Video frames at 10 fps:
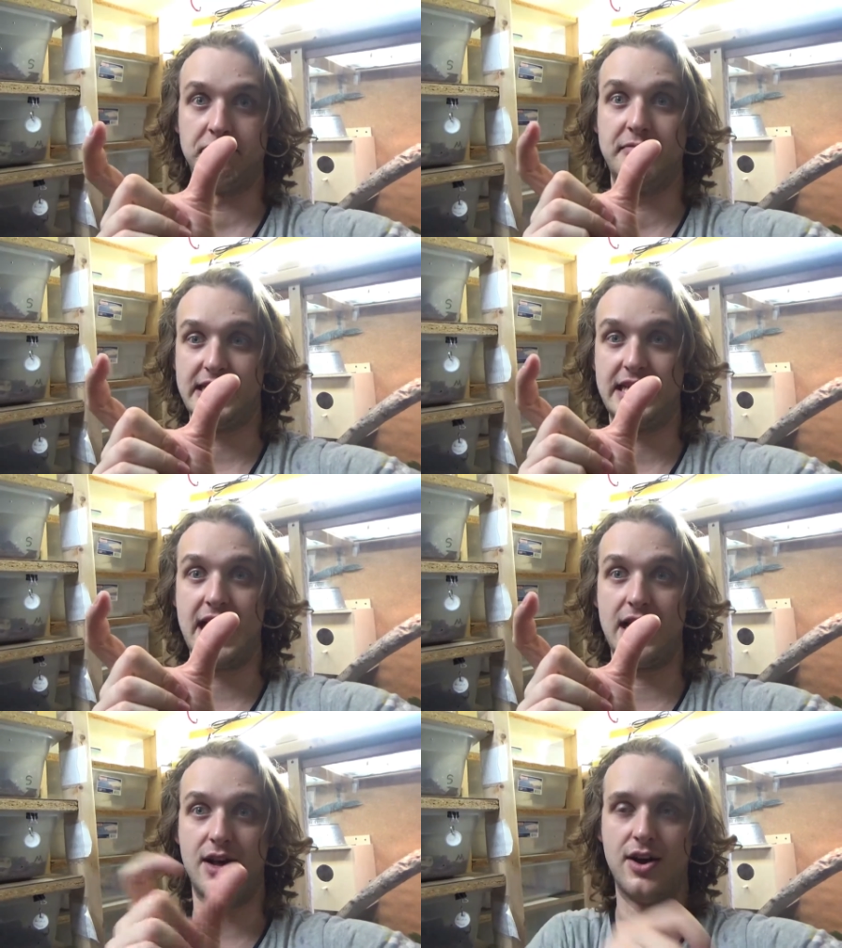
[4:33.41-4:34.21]
it's like
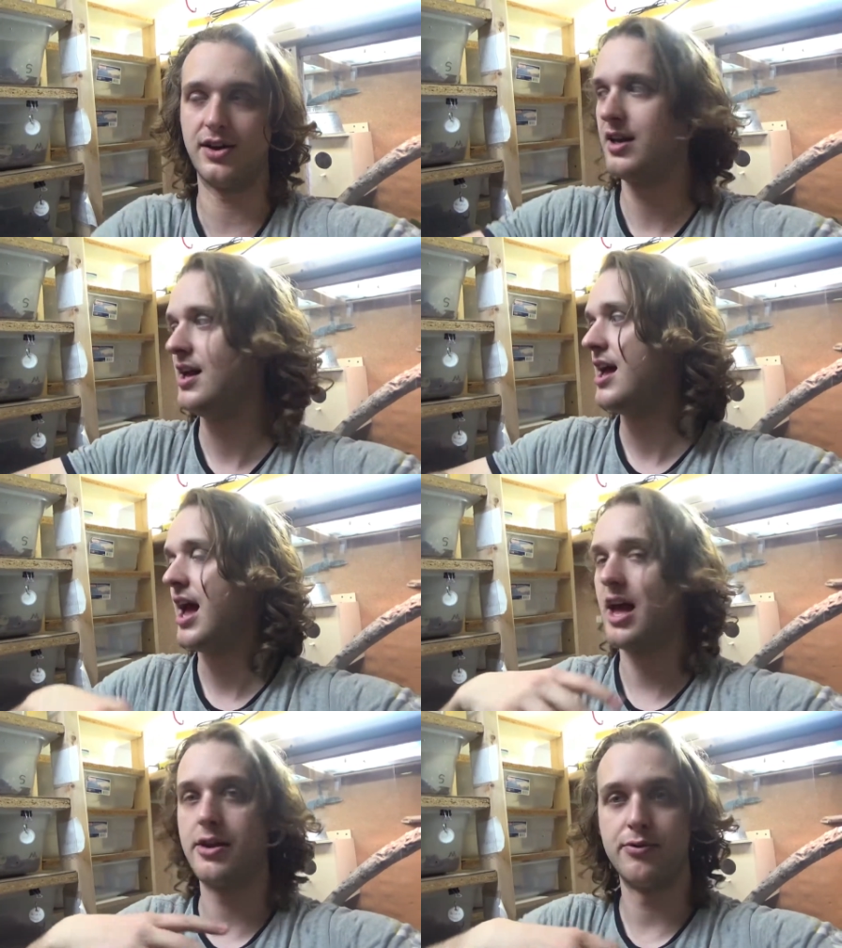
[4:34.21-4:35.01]
that long.
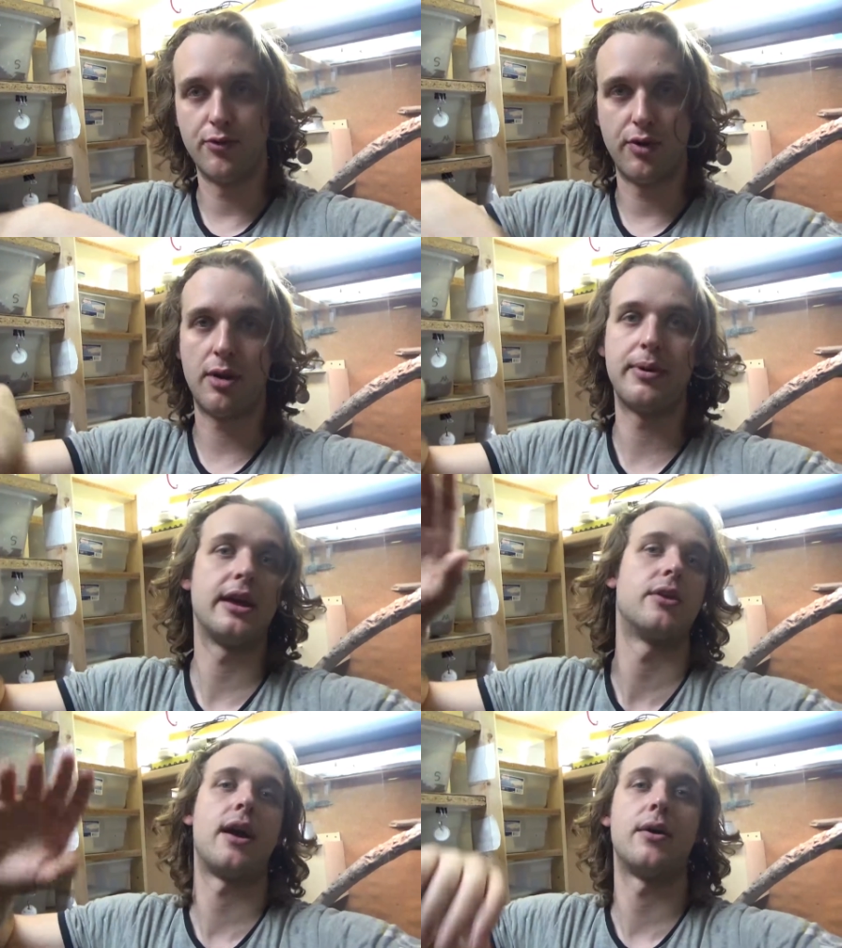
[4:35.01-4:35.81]
And rubbing
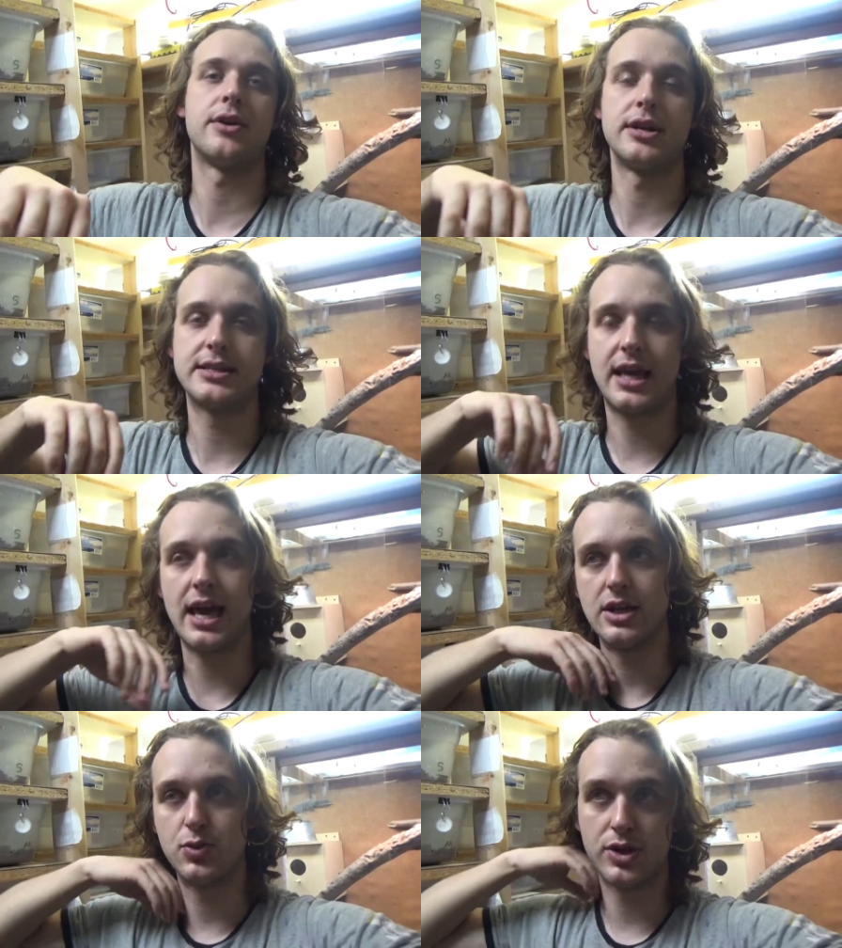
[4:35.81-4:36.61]
it around on his
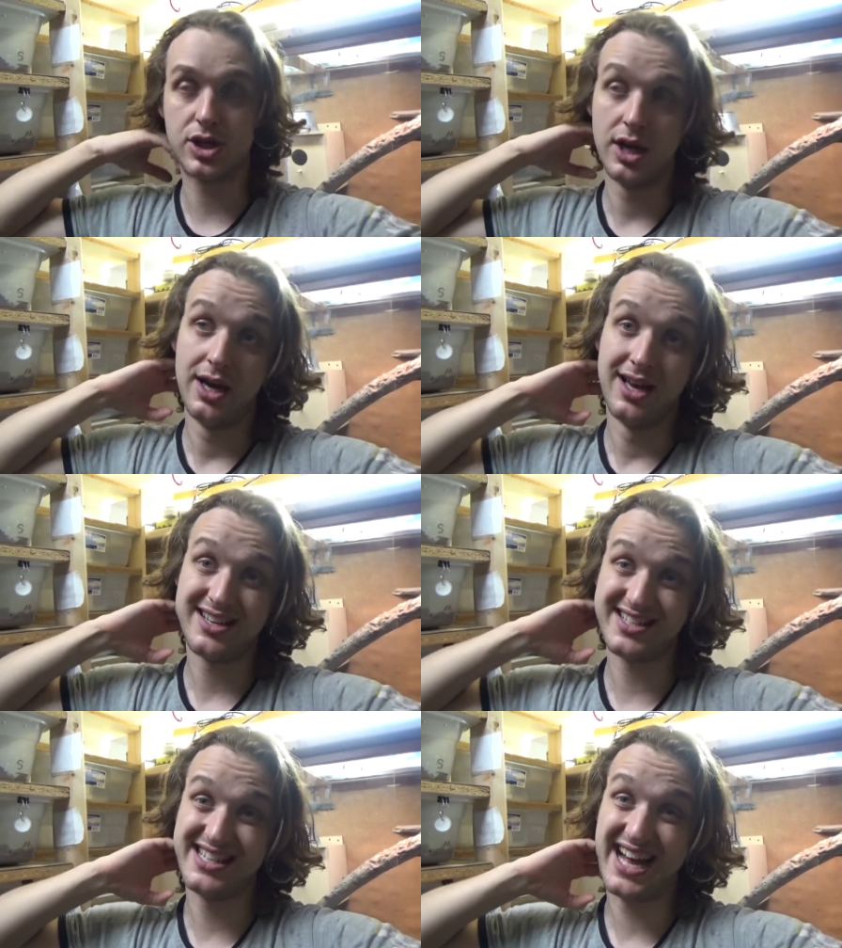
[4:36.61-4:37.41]
cage, which
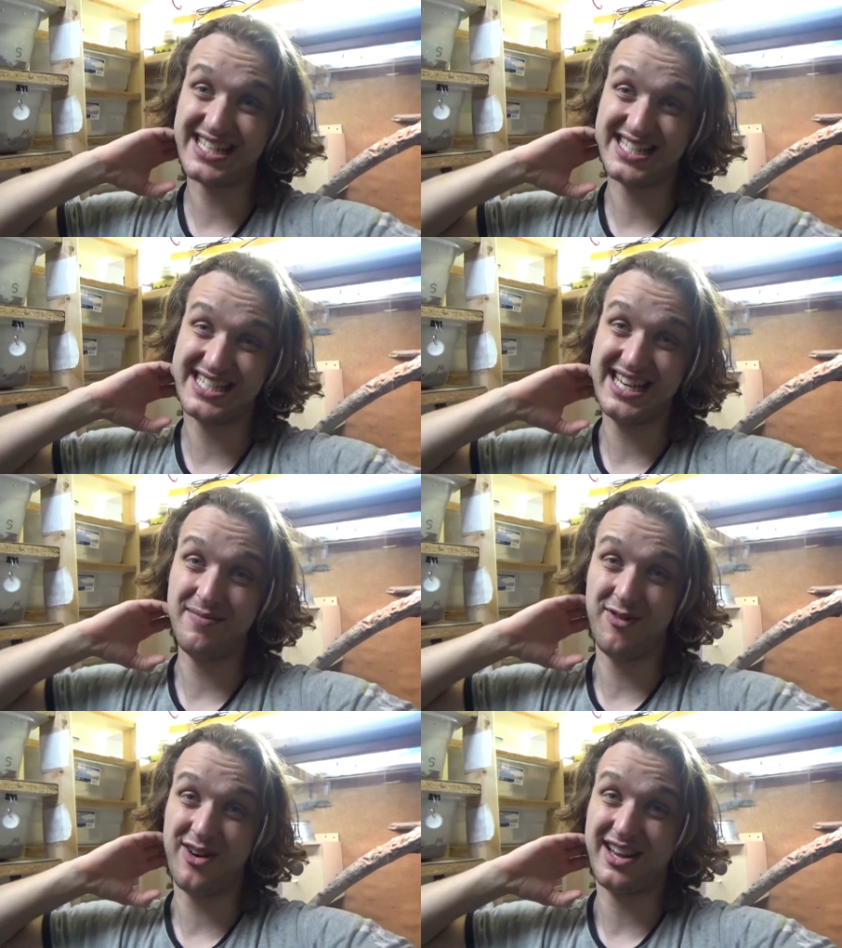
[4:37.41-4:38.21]
does not seem
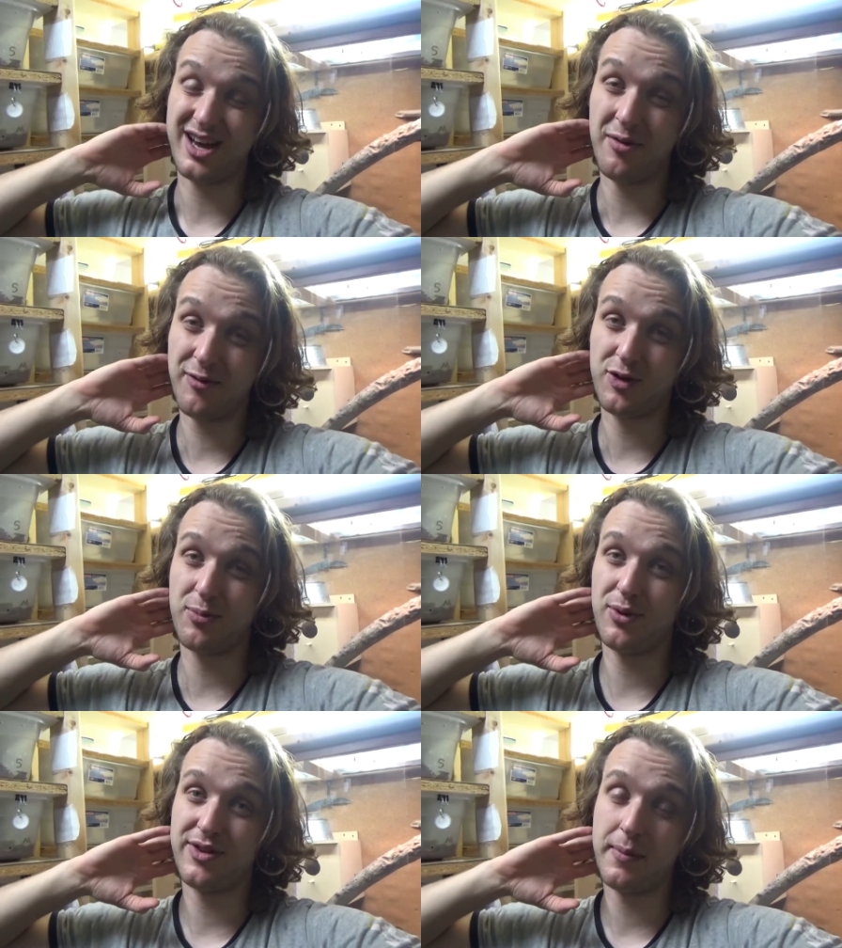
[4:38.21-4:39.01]
very
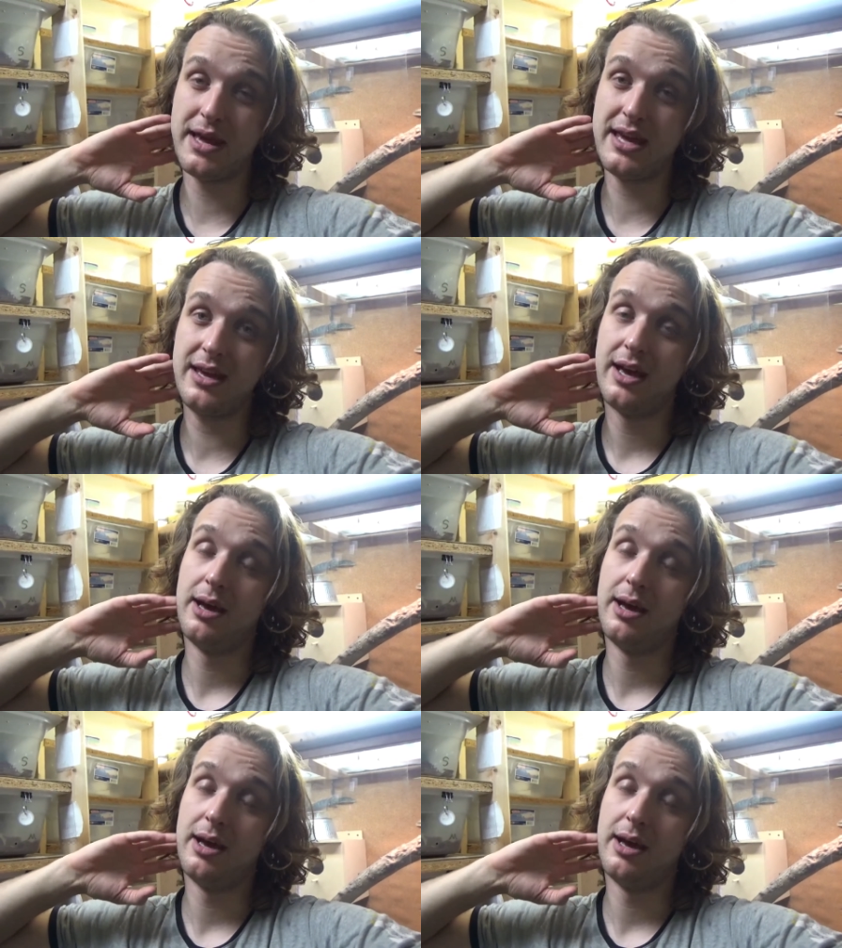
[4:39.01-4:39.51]
comfortable to me,